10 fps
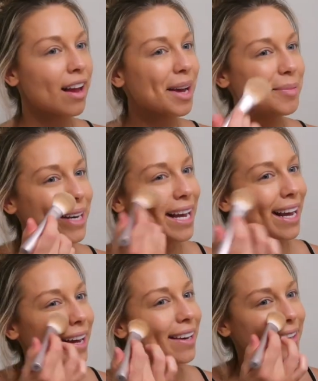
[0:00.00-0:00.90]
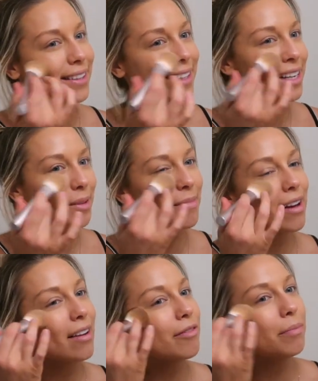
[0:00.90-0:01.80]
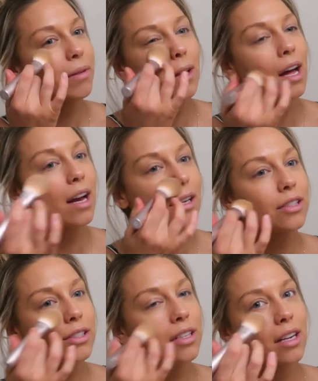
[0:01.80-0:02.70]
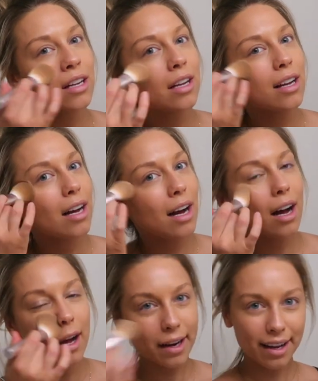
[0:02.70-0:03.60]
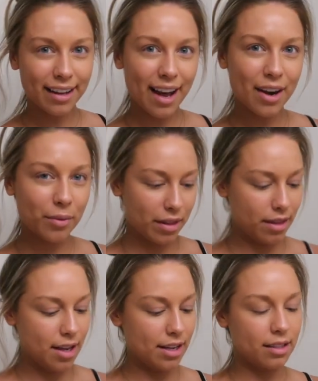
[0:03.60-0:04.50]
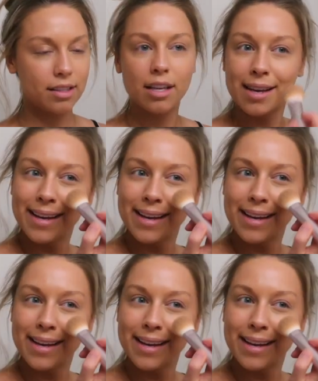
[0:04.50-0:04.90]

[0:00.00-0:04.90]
I'm gonna add a little bit of blush on again with this